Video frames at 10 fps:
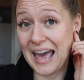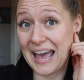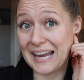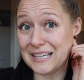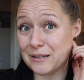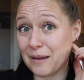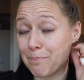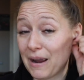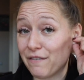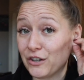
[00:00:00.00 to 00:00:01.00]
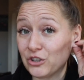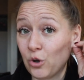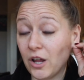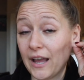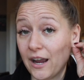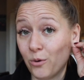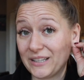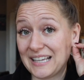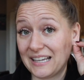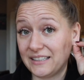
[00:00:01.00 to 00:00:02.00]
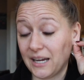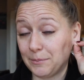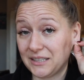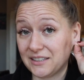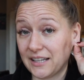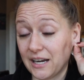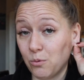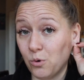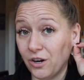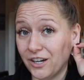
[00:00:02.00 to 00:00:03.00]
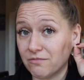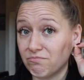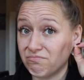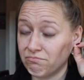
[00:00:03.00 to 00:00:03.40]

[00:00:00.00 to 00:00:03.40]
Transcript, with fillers: And my first hole, I always had diamonds that I wore